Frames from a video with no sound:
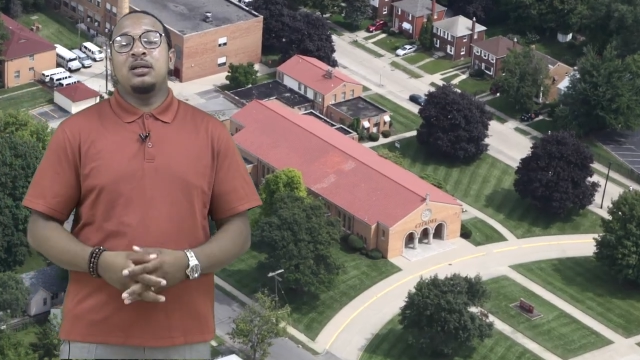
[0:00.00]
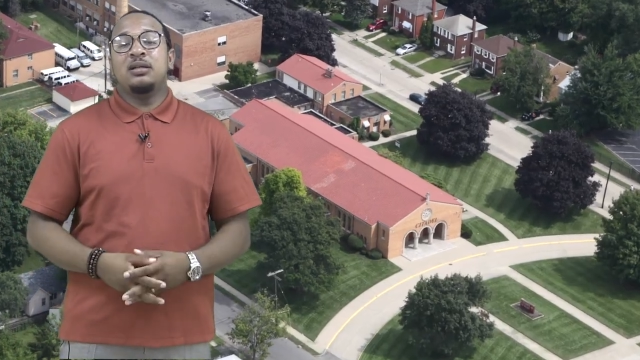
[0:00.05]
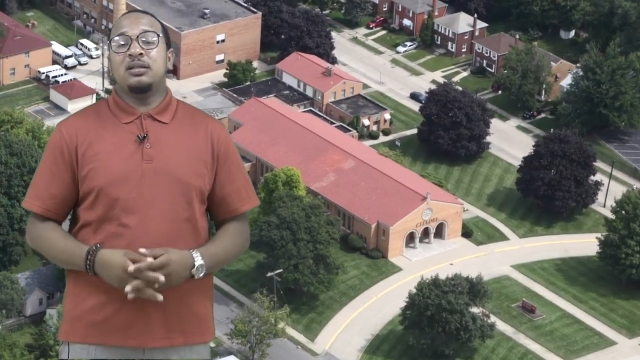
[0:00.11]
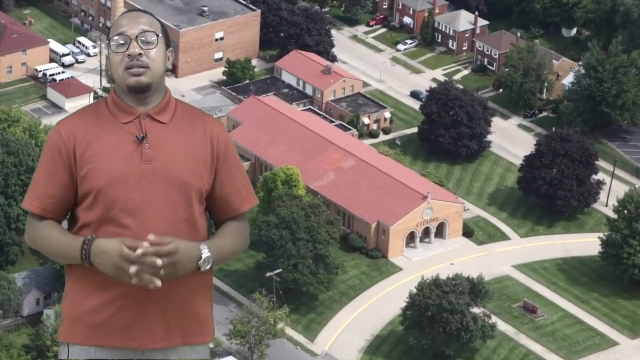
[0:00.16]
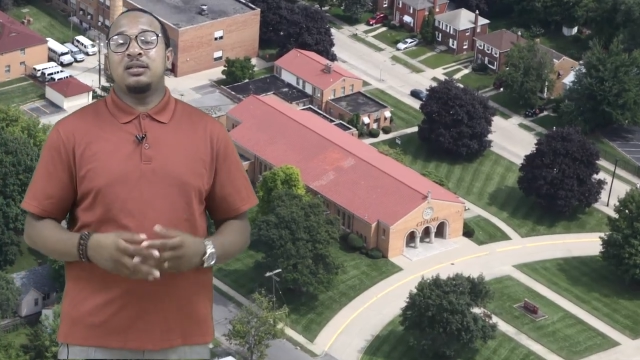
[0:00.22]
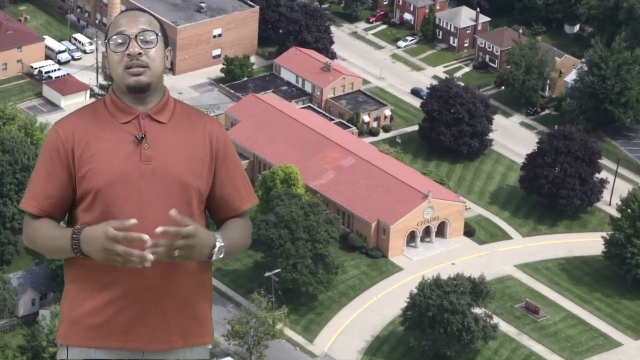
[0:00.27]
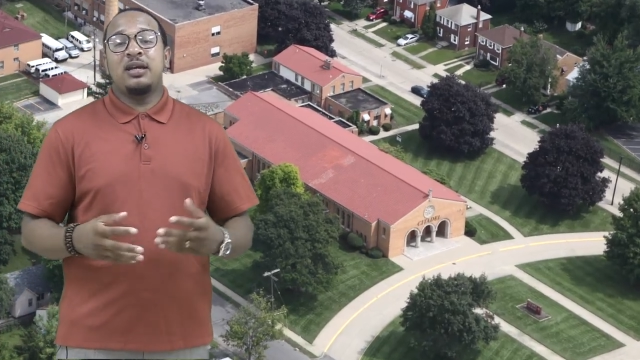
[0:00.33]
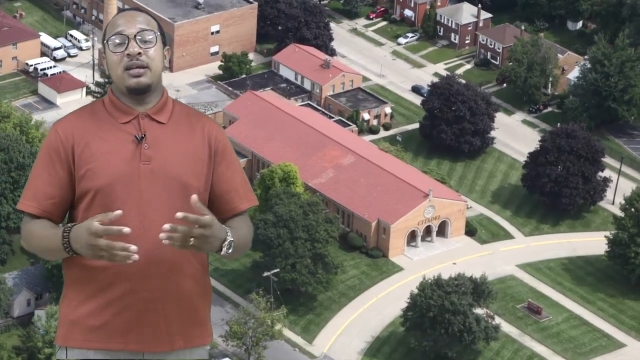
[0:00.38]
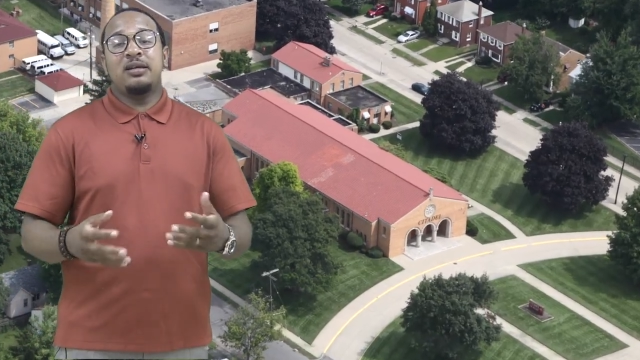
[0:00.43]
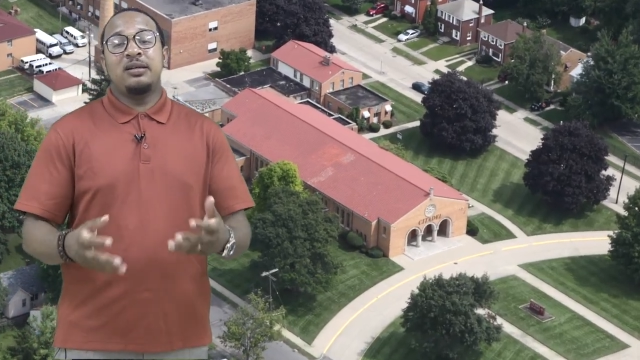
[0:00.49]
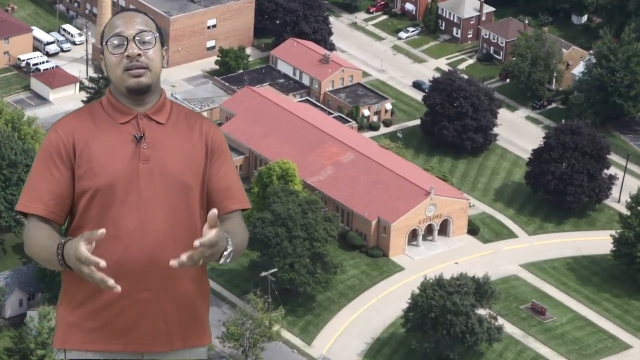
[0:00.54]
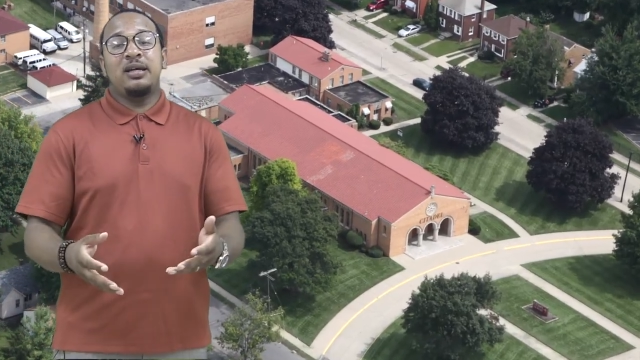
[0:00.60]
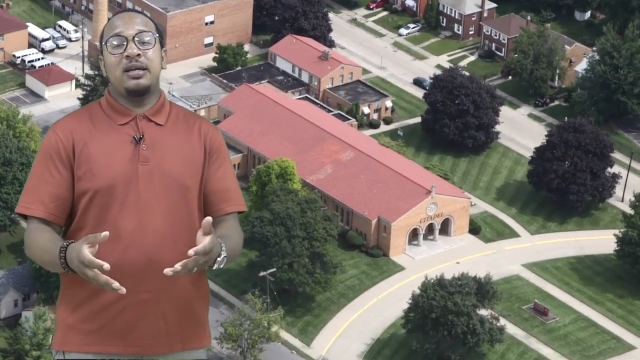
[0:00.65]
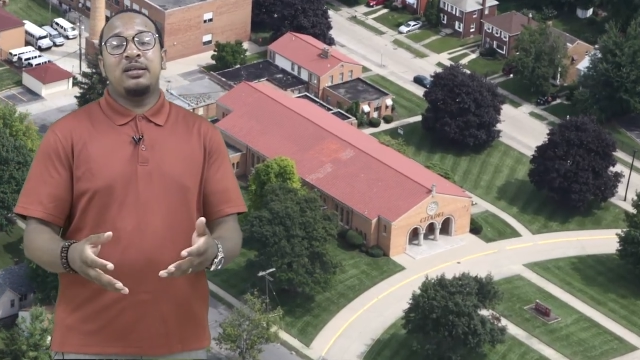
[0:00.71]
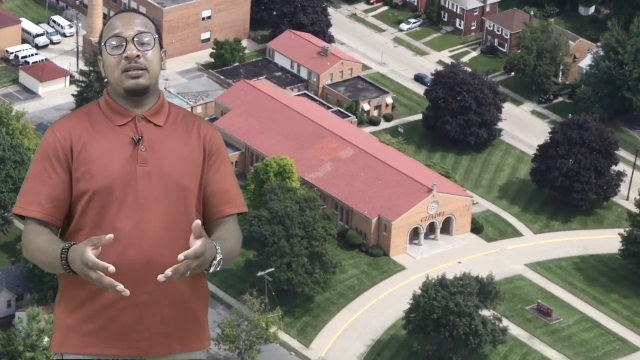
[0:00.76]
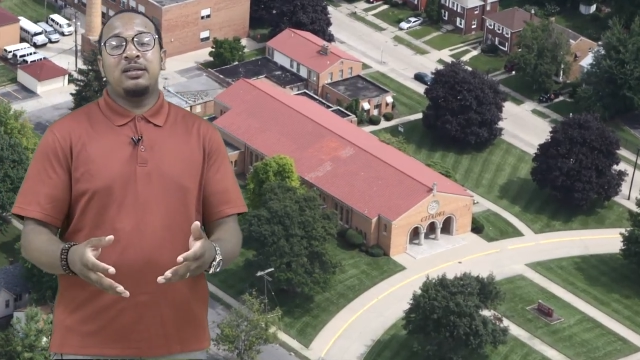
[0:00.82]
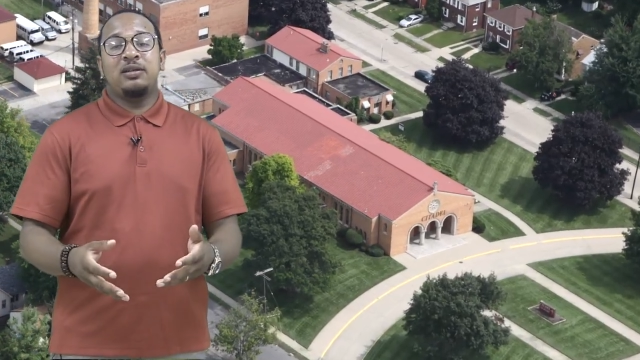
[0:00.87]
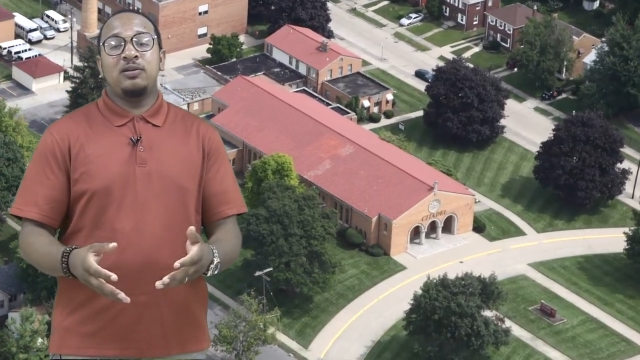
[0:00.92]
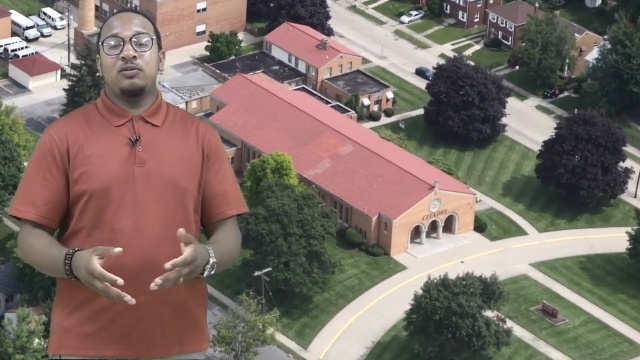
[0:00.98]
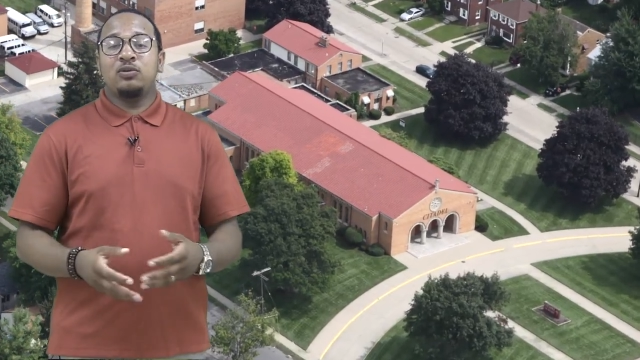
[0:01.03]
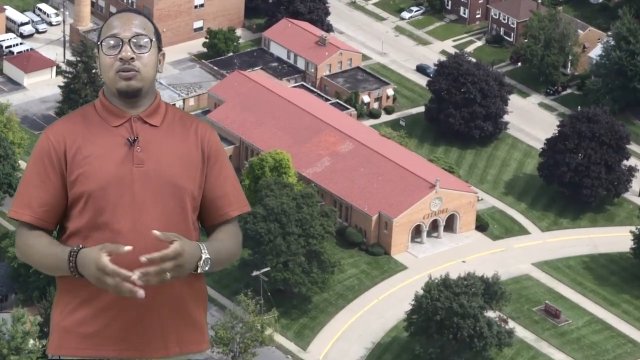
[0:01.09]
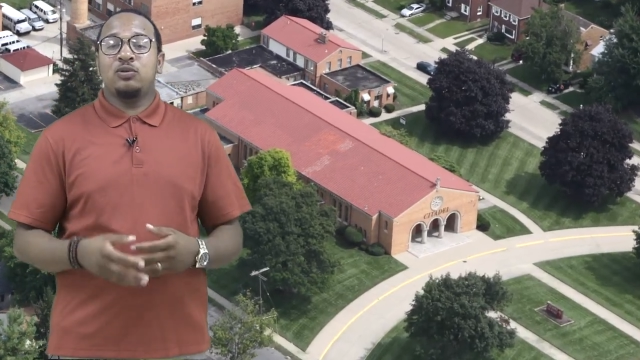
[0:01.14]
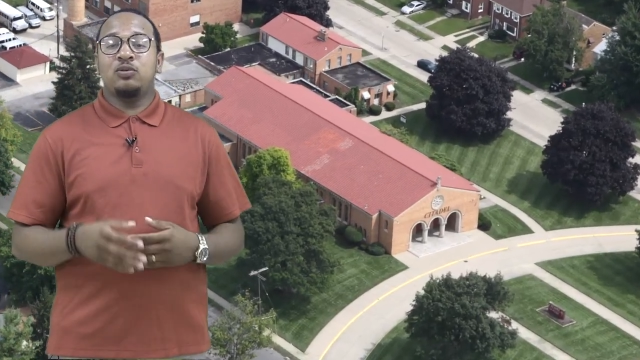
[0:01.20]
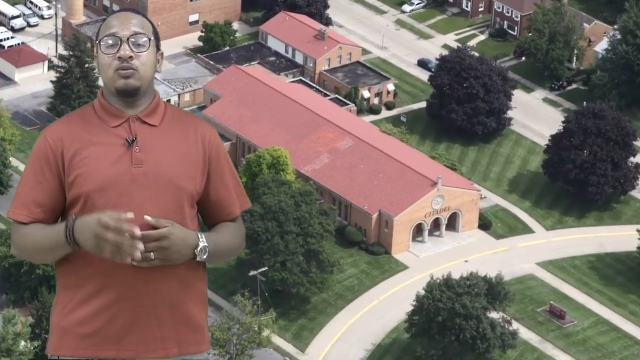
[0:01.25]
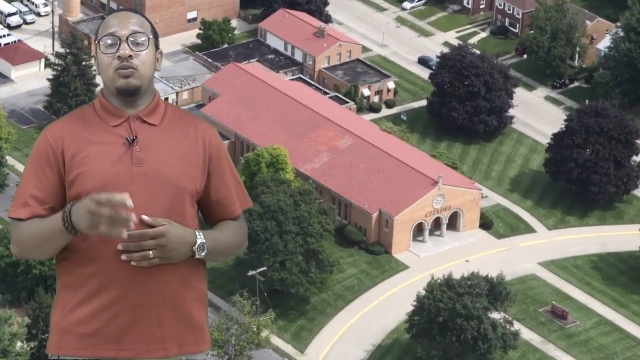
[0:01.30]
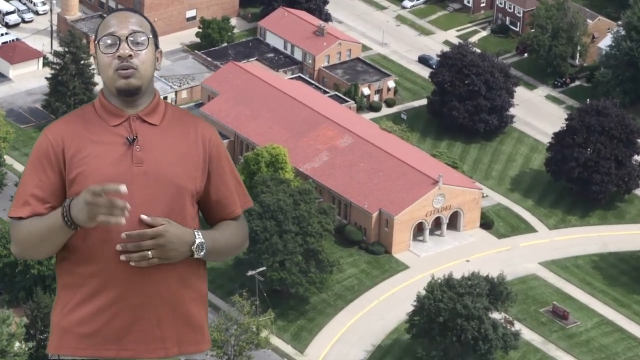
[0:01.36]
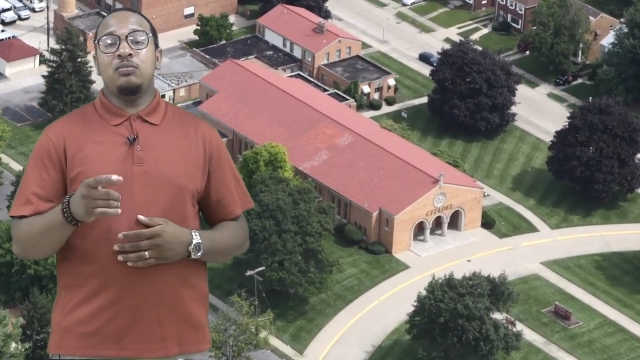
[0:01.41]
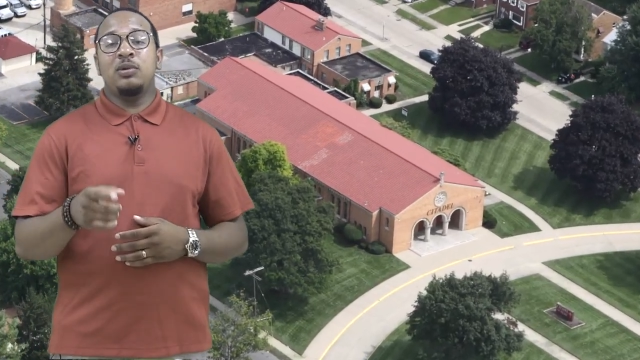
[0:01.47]
To stay connected,
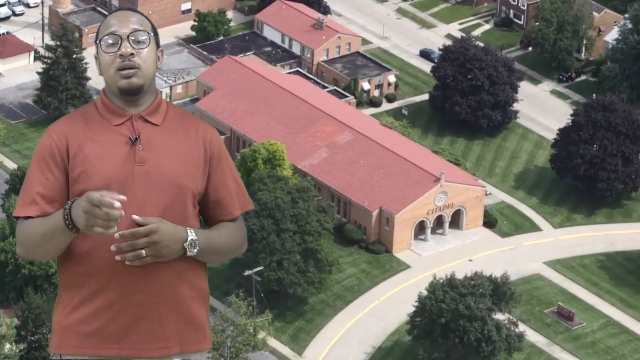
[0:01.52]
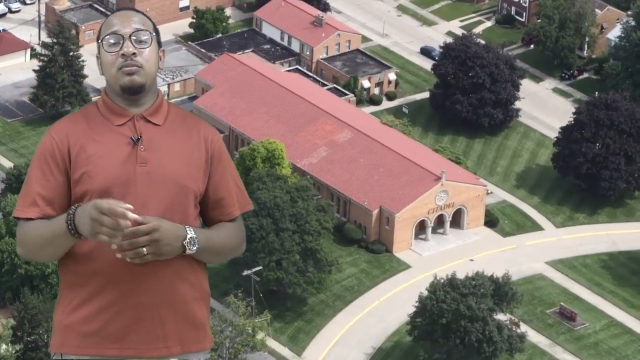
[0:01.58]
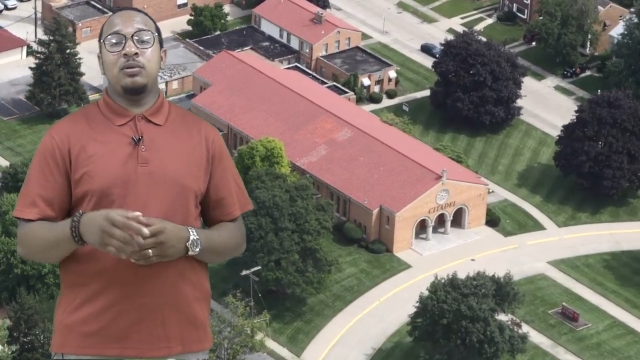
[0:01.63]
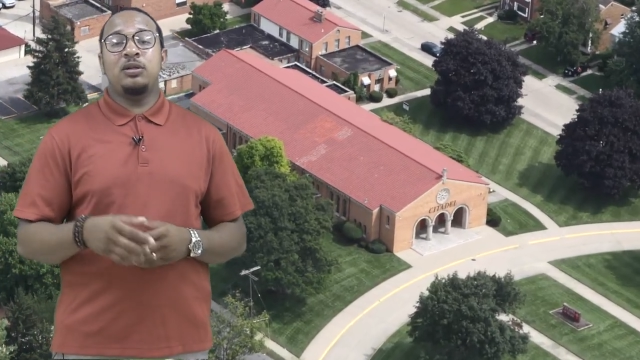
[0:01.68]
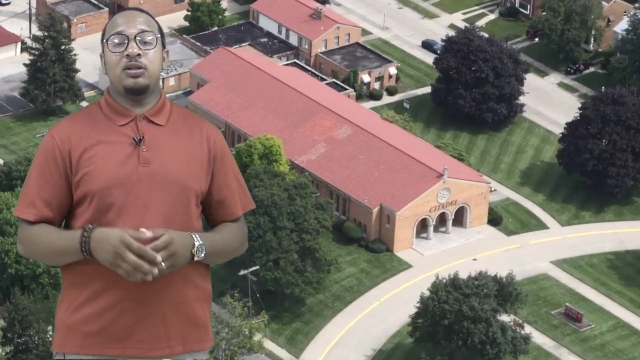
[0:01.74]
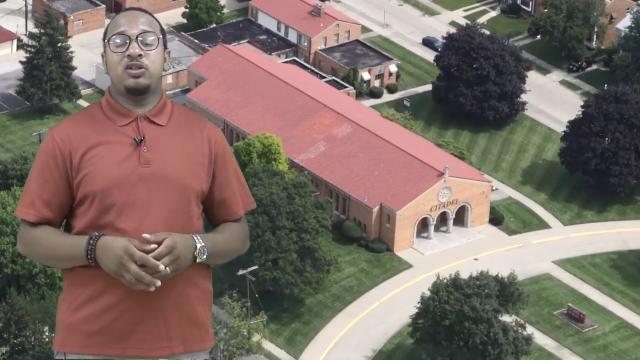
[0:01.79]
remember